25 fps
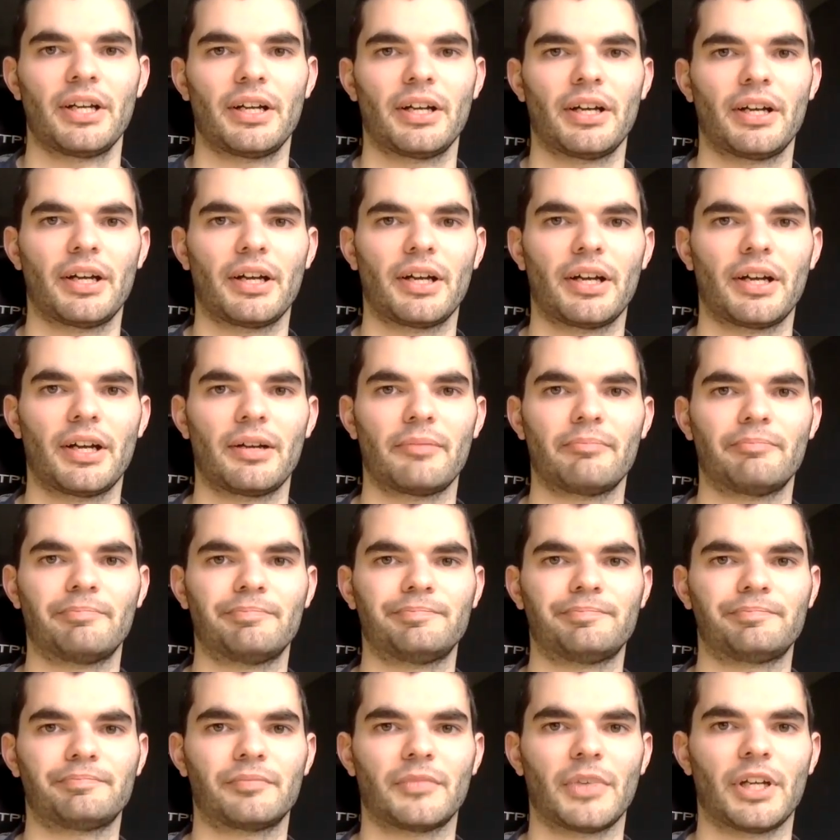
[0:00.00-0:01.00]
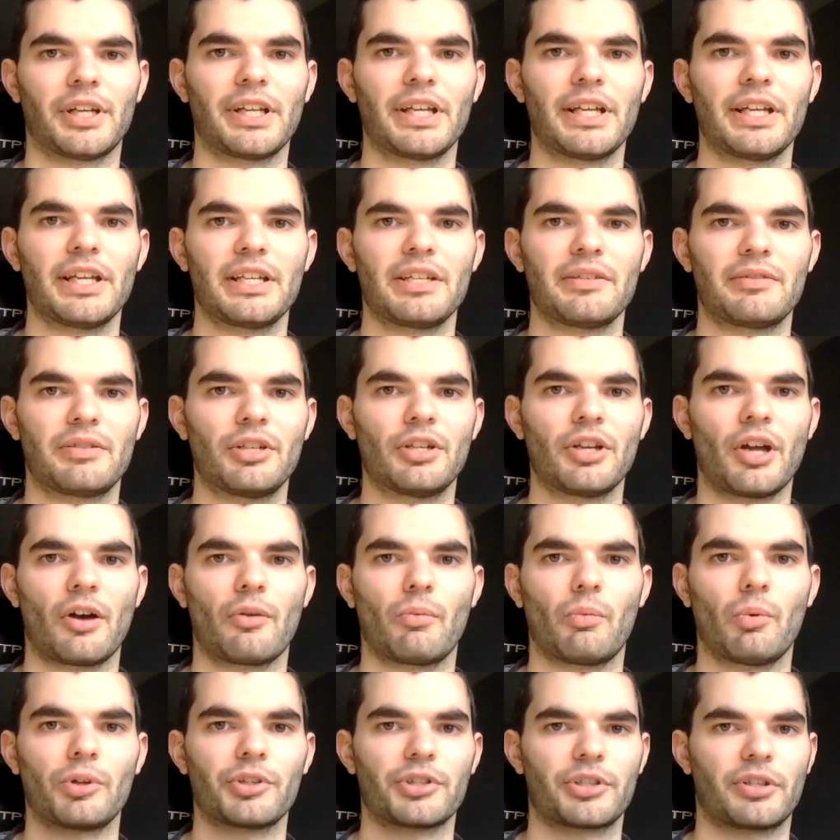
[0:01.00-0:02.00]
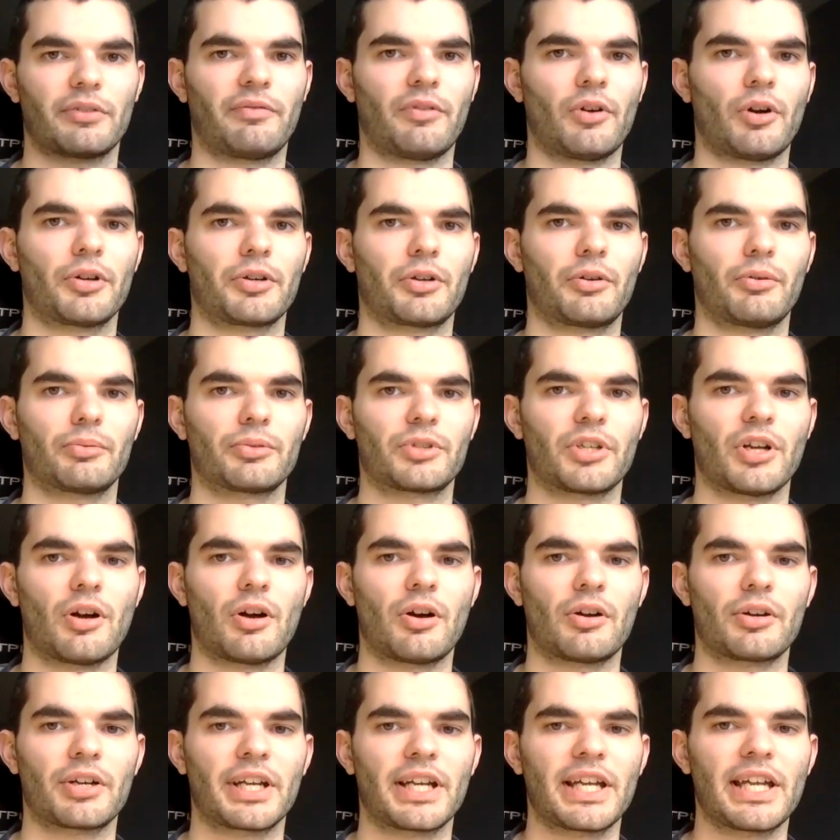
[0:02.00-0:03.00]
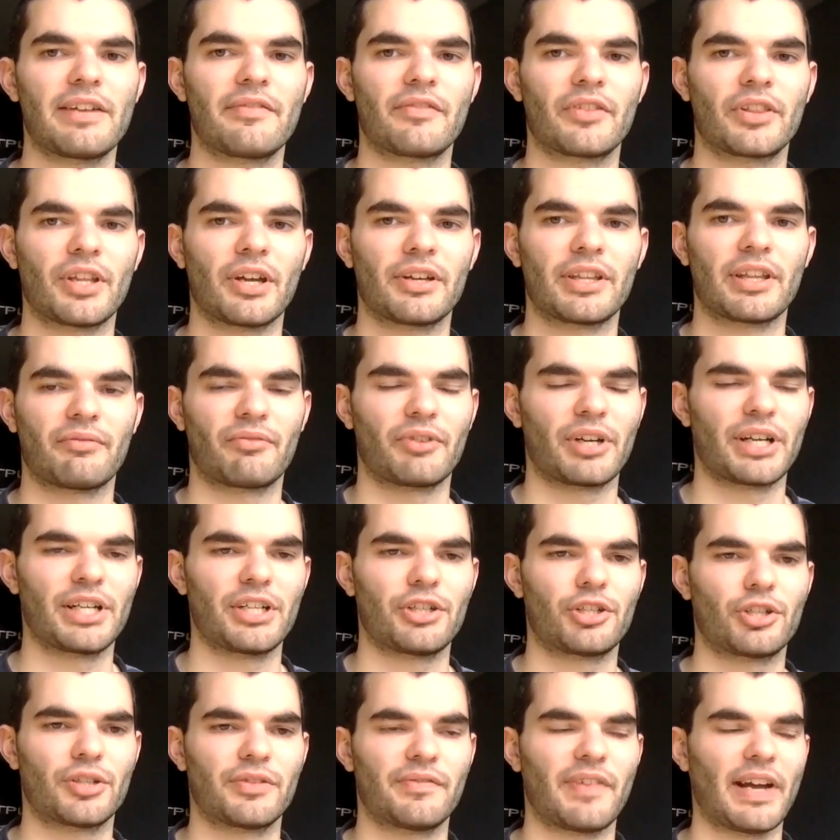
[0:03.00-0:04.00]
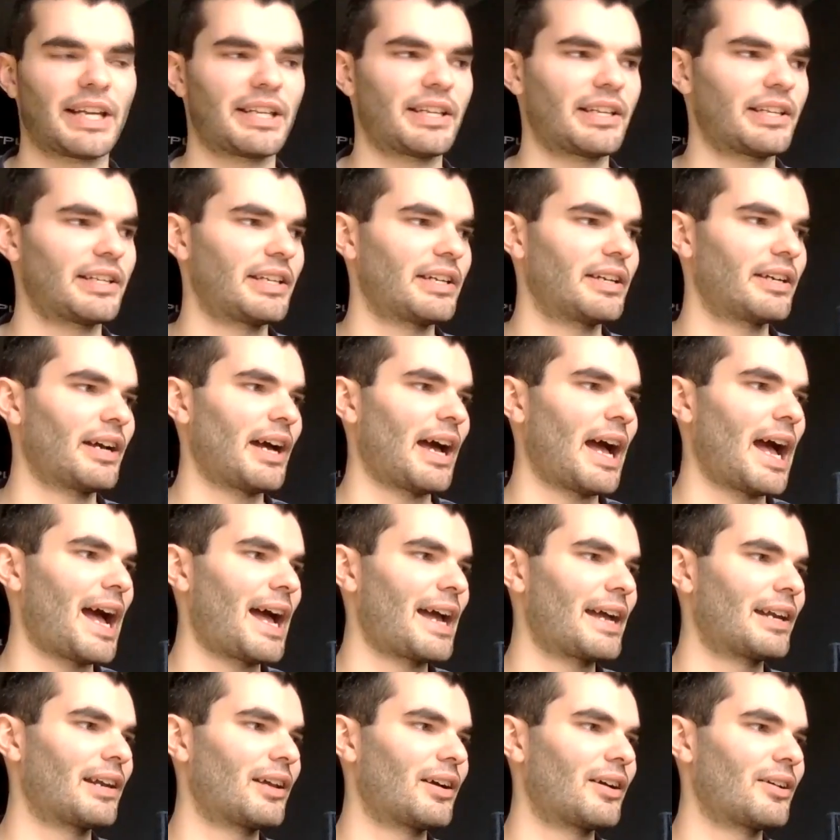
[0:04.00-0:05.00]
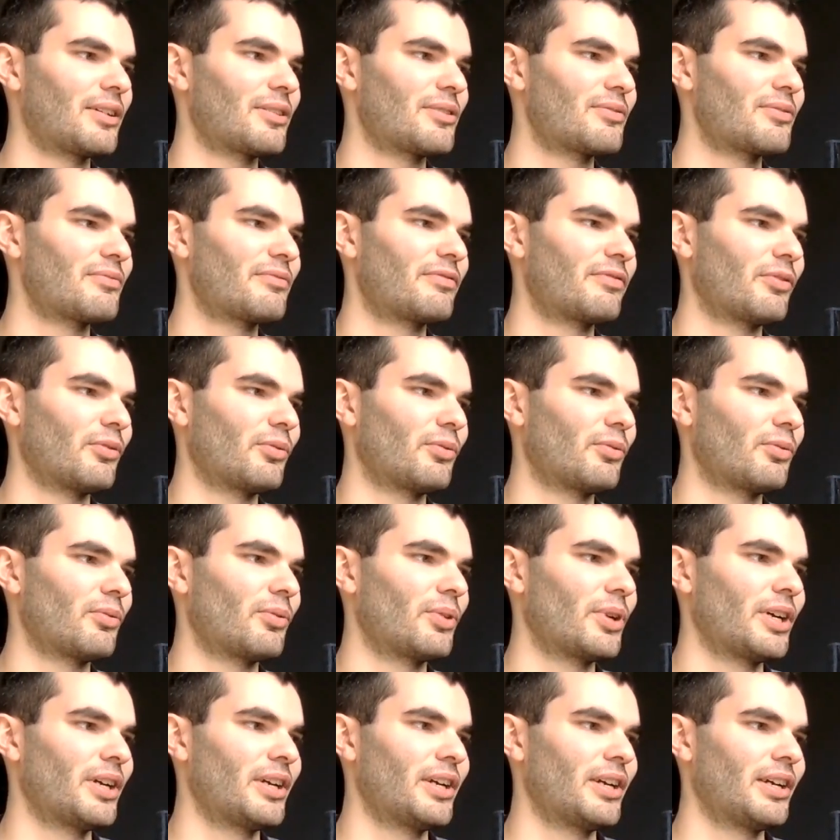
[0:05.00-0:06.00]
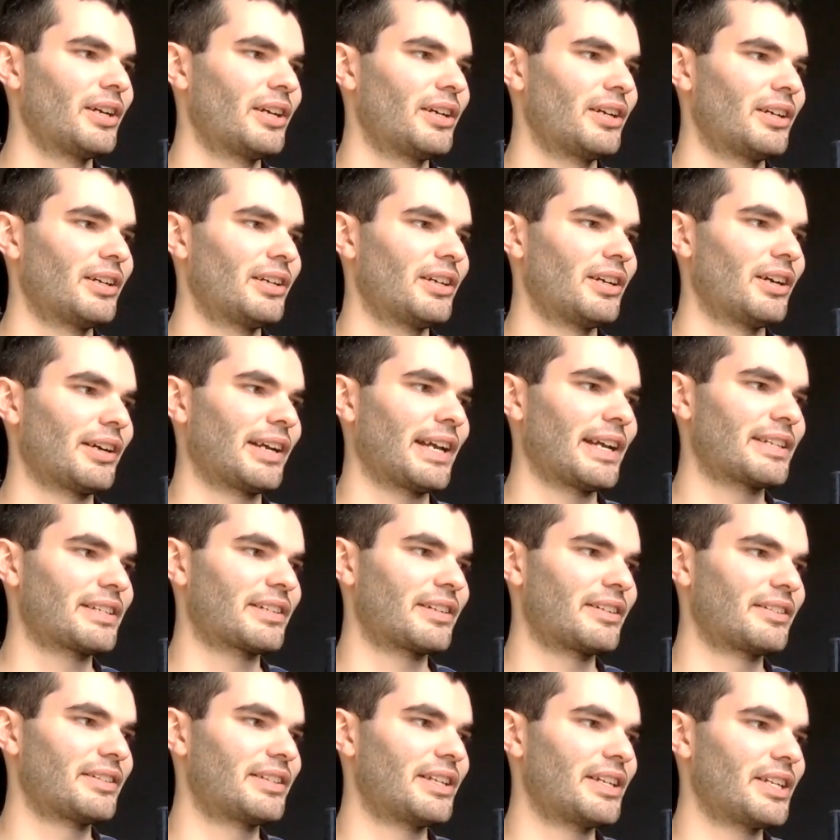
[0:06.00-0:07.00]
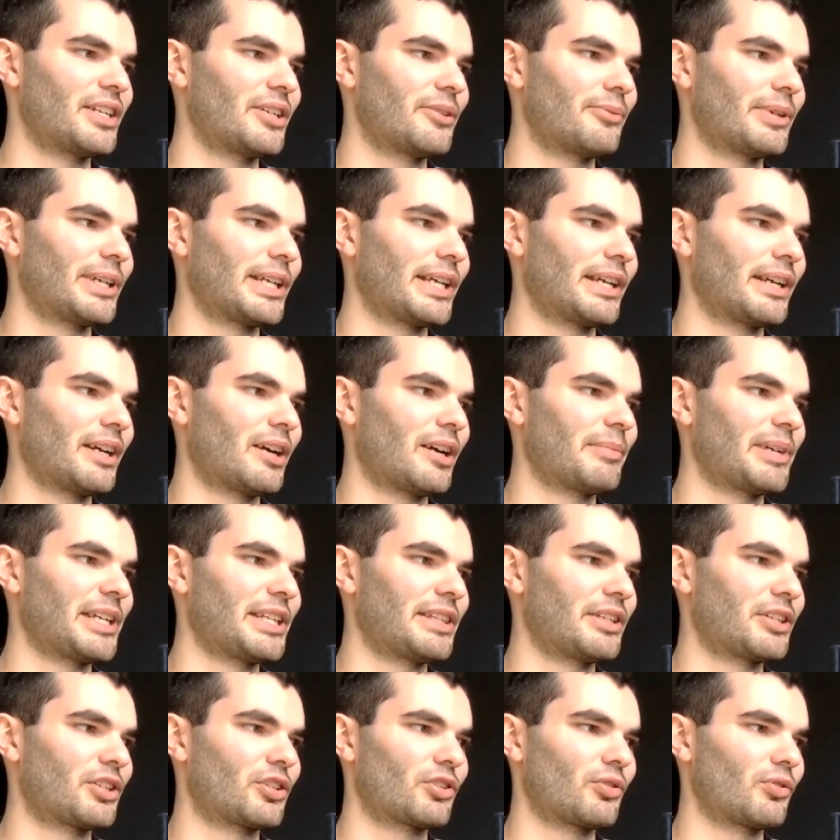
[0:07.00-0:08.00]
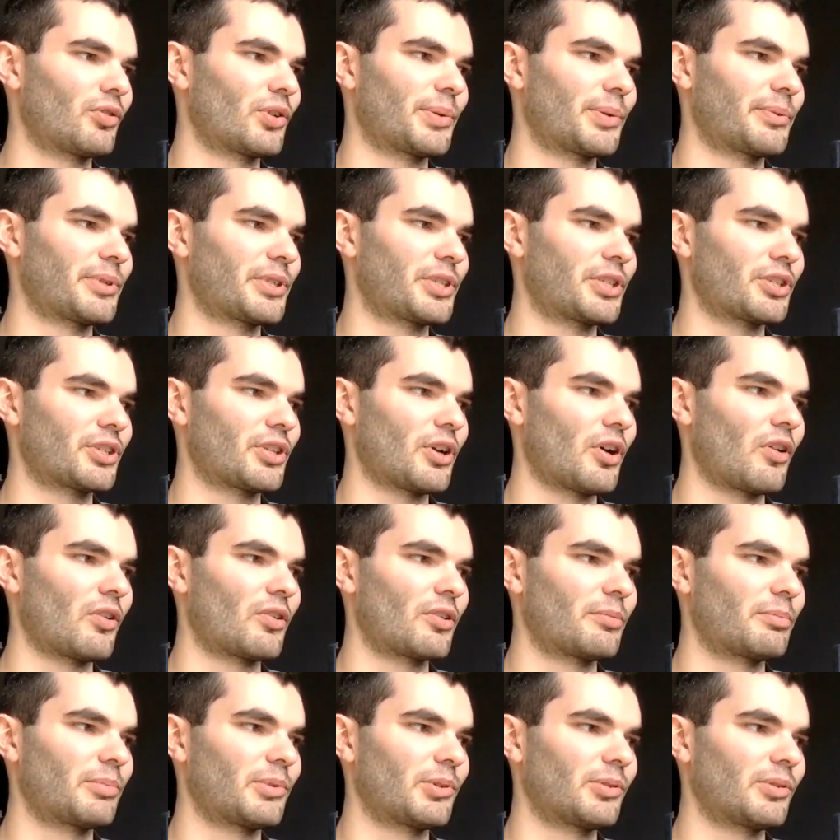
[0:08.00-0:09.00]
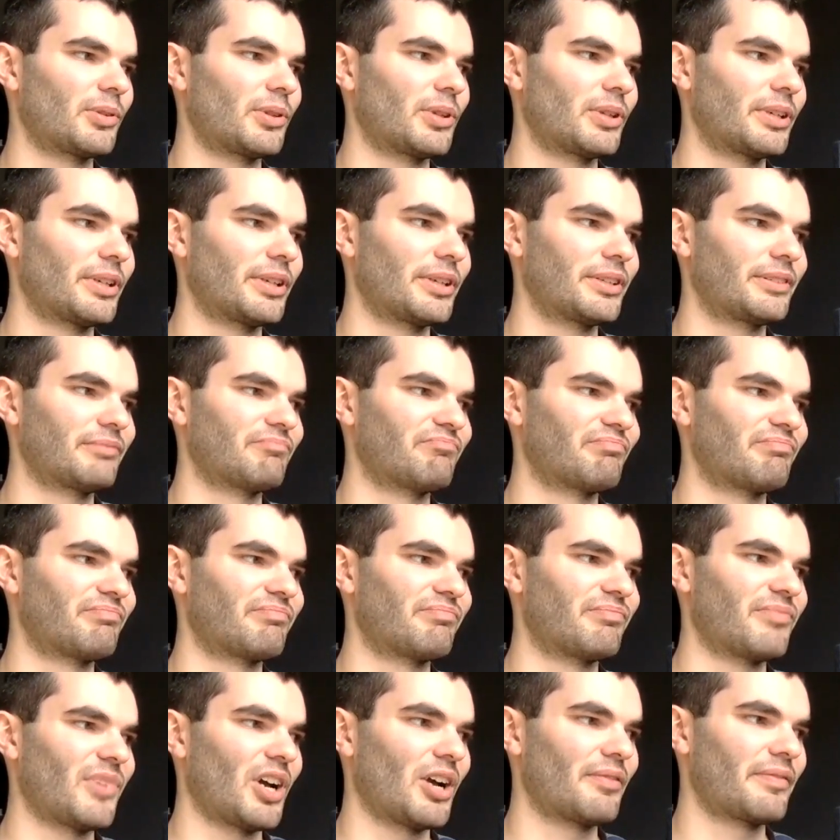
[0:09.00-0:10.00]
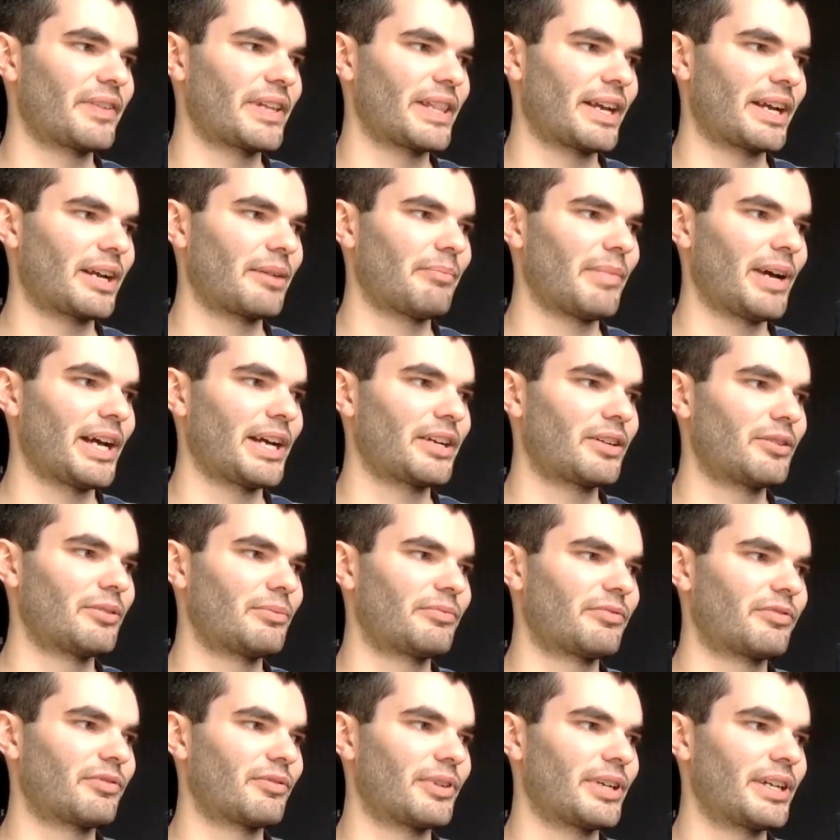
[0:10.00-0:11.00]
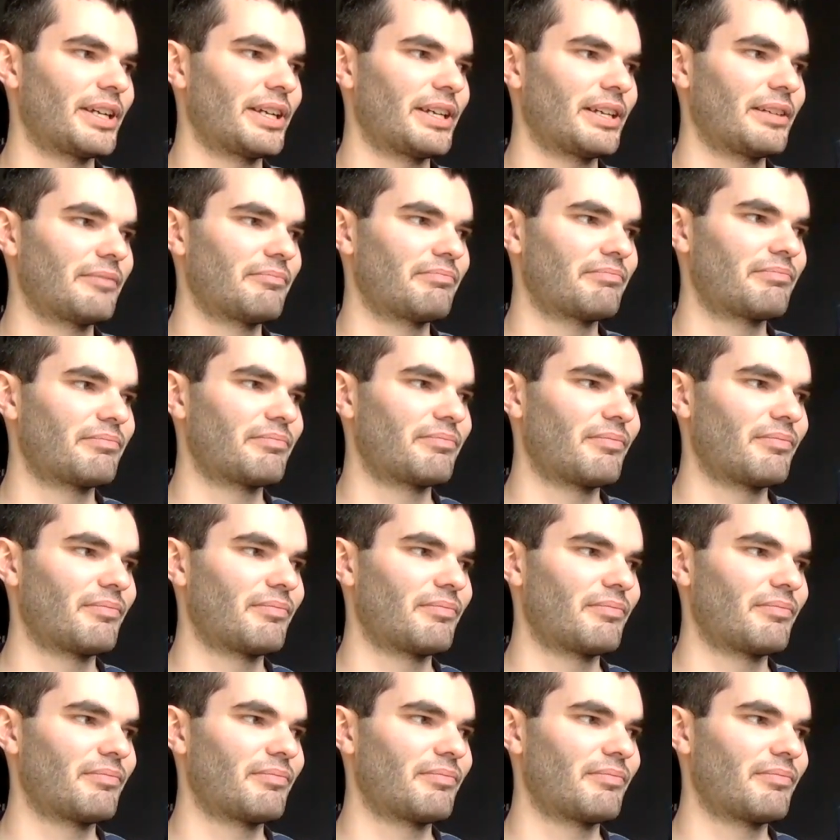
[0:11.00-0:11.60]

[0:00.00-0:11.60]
And he, wants to find Cortana, even though they really should have ended it at Halo 4. I guess continuing it. I mean, this story was just horrible, and hopefully they can make up for it in